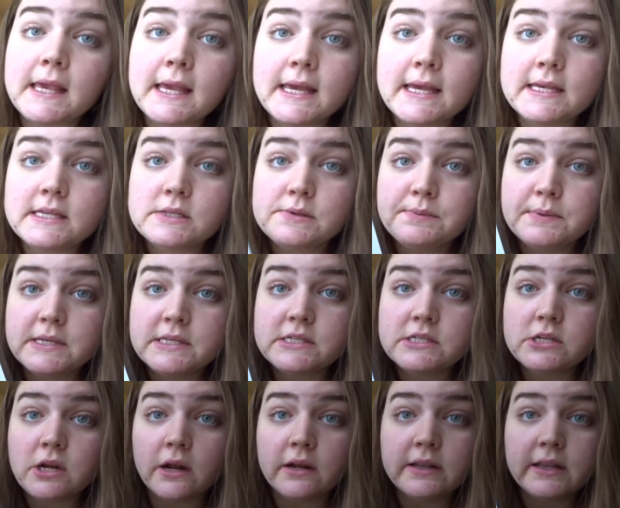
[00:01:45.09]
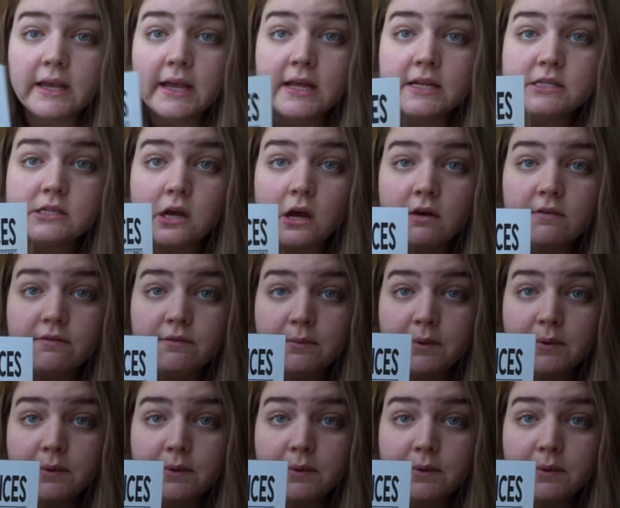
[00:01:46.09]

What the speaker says: is we start the kids off